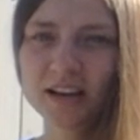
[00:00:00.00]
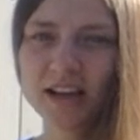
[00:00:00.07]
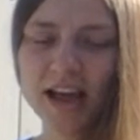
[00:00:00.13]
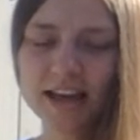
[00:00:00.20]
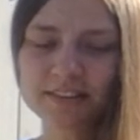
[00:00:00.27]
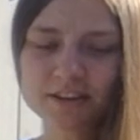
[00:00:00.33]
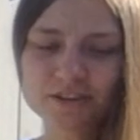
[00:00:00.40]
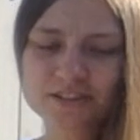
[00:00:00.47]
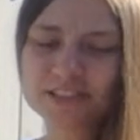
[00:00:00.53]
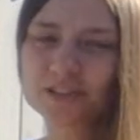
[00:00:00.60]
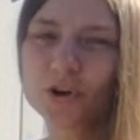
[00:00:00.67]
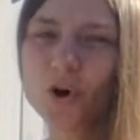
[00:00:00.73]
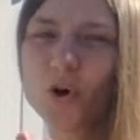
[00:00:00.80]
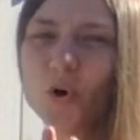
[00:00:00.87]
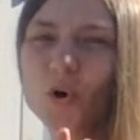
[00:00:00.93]
And there's this
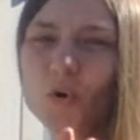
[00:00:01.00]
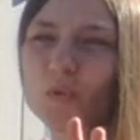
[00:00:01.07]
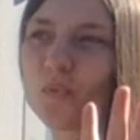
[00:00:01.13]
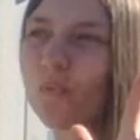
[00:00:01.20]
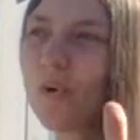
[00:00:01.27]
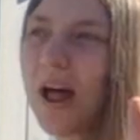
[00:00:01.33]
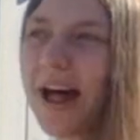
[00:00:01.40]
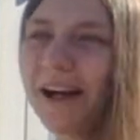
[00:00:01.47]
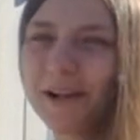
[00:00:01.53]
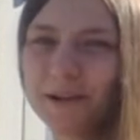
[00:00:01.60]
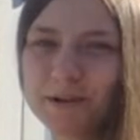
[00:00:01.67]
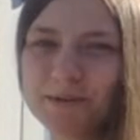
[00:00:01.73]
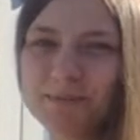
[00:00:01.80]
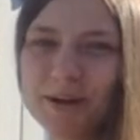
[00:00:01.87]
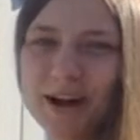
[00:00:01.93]
whole
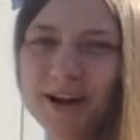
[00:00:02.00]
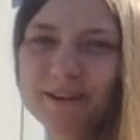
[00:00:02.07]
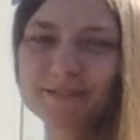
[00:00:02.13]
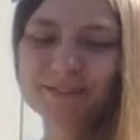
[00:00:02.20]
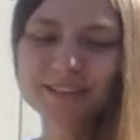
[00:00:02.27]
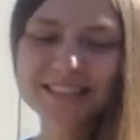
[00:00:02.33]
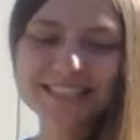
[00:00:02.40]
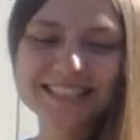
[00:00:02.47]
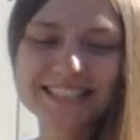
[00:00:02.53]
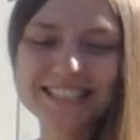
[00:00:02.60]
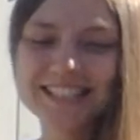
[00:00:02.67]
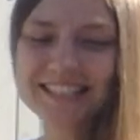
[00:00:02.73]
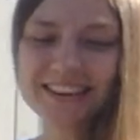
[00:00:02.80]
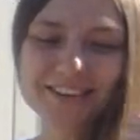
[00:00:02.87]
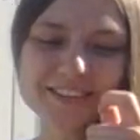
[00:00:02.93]
realm of
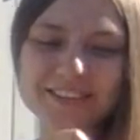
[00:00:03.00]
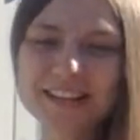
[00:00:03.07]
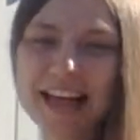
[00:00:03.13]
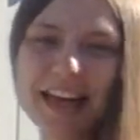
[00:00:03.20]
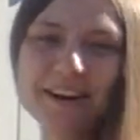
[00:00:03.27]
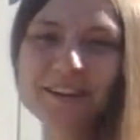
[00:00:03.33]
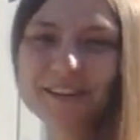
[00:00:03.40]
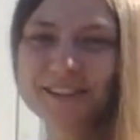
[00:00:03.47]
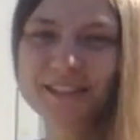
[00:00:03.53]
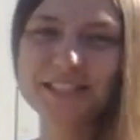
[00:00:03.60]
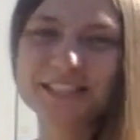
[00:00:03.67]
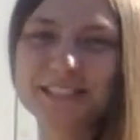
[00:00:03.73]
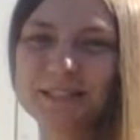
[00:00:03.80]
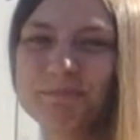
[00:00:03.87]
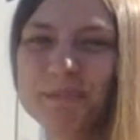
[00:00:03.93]
subtle
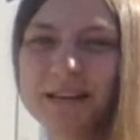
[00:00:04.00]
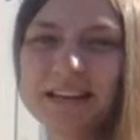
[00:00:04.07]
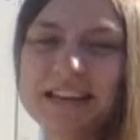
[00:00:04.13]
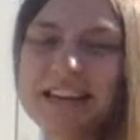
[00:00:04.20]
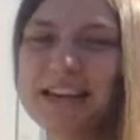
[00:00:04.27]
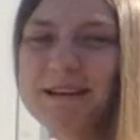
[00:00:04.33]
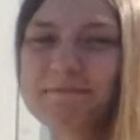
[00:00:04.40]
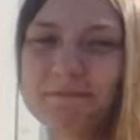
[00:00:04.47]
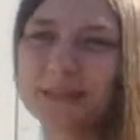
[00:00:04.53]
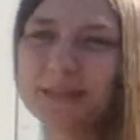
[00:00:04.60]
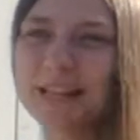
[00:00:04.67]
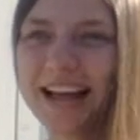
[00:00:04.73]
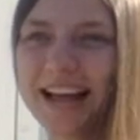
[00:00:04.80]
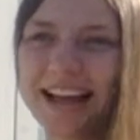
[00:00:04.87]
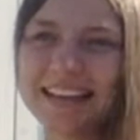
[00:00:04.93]
energies being
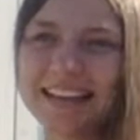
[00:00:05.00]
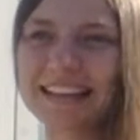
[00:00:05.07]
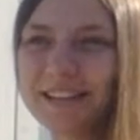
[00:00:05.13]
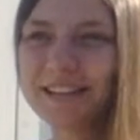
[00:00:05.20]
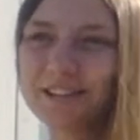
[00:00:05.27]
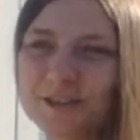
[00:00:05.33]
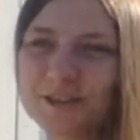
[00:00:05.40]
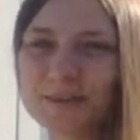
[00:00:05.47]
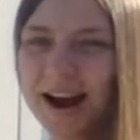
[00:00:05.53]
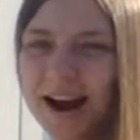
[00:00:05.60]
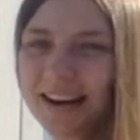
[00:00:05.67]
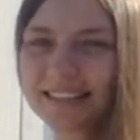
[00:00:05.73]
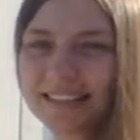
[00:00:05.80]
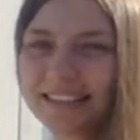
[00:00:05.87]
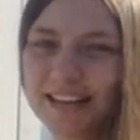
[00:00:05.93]
implied
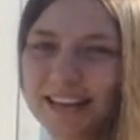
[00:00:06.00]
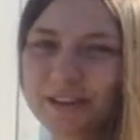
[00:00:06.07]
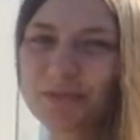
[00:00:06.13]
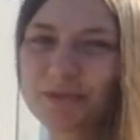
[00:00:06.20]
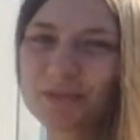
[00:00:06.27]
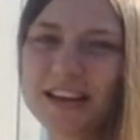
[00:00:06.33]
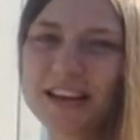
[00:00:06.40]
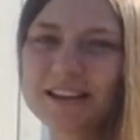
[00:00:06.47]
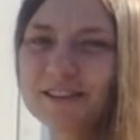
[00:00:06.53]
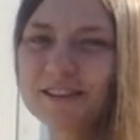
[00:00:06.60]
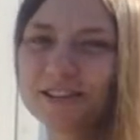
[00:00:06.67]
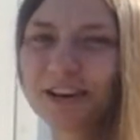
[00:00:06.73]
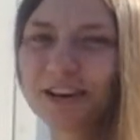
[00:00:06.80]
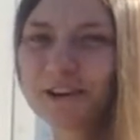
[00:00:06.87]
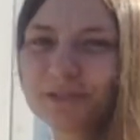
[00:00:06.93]
indirectly through the
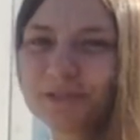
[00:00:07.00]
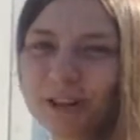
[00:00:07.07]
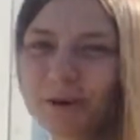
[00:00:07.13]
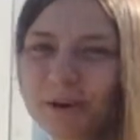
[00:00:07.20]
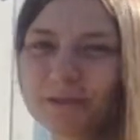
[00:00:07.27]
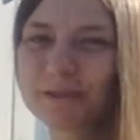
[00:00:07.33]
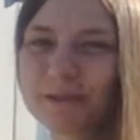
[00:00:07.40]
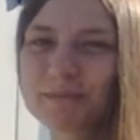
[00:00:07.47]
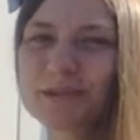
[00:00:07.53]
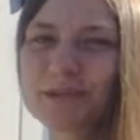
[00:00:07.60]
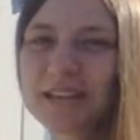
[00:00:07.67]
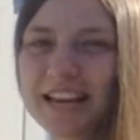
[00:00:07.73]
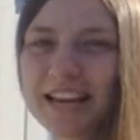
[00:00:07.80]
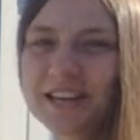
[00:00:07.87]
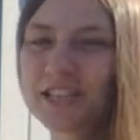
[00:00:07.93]
energetic flow of
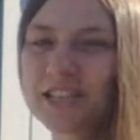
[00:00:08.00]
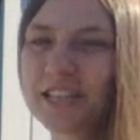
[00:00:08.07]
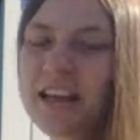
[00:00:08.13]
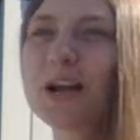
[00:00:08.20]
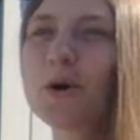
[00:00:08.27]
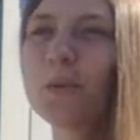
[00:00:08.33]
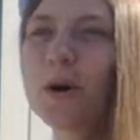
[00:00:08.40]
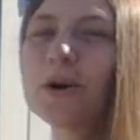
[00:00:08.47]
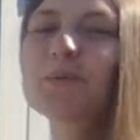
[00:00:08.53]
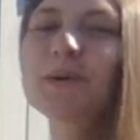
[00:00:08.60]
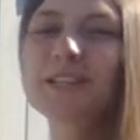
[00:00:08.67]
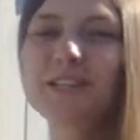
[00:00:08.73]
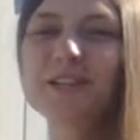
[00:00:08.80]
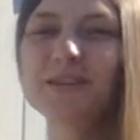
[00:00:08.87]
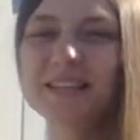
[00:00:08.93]
communication. When
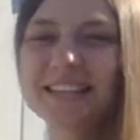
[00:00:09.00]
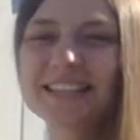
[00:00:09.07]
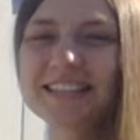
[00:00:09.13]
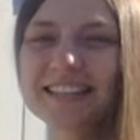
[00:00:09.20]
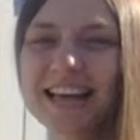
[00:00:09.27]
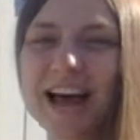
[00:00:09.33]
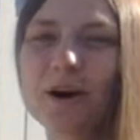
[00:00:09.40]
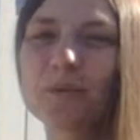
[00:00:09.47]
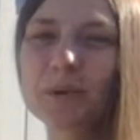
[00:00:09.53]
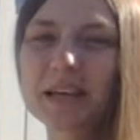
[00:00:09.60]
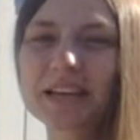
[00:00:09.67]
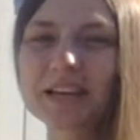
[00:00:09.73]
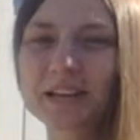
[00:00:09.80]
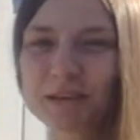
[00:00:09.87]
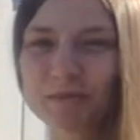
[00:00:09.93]
we tune into that, we
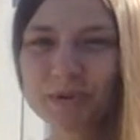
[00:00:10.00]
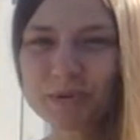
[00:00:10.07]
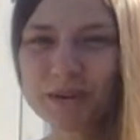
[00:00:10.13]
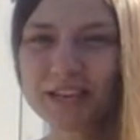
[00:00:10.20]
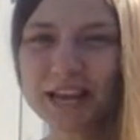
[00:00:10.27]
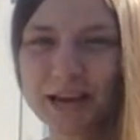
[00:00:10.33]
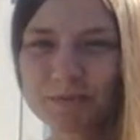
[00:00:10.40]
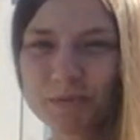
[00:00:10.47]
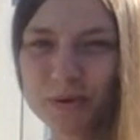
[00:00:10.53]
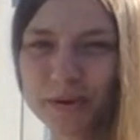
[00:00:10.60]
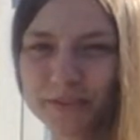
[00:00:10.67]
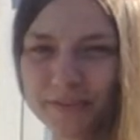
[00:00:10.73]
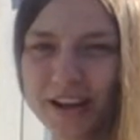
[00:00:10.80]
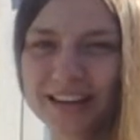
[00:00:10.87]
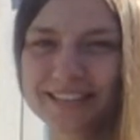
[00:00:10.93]
can communicate more
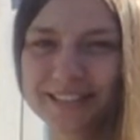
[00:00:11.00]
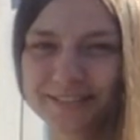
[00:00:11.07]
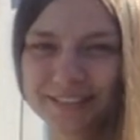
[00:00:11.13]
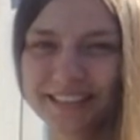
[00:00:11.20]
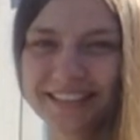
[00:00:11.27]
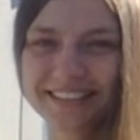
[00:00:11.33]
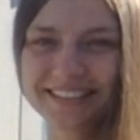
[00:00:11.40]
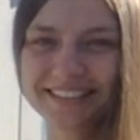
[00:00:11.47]
effectively.